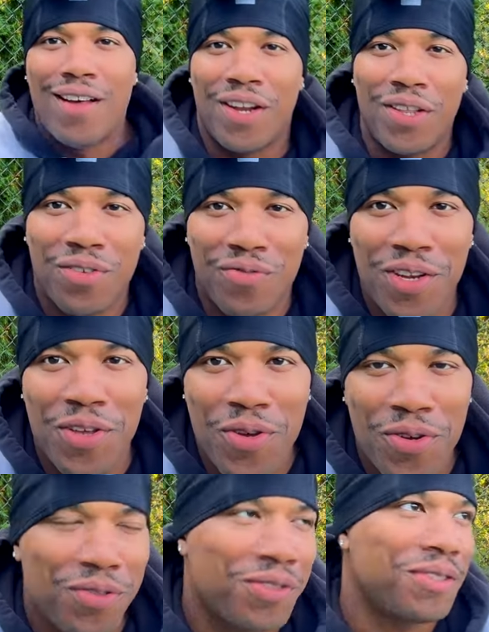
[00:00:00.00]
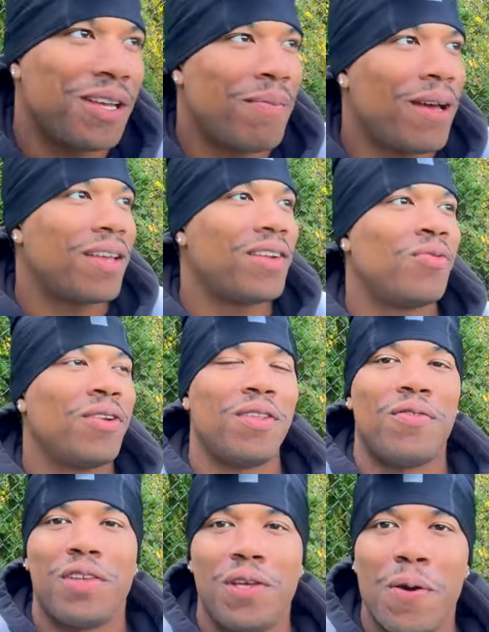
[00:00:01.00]
another video you know what i'm saying back at it with
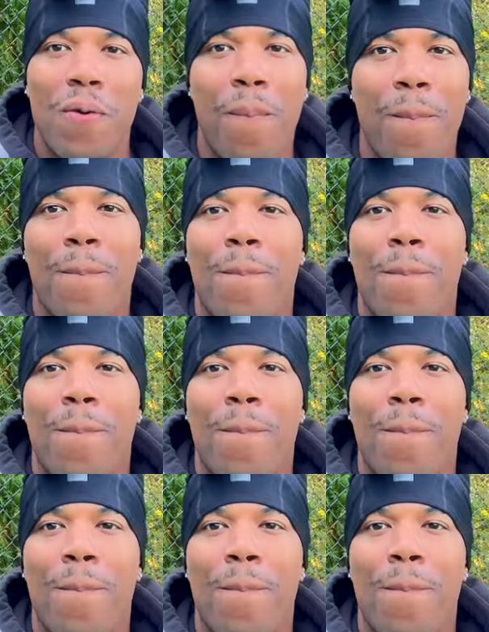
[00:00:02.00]
another video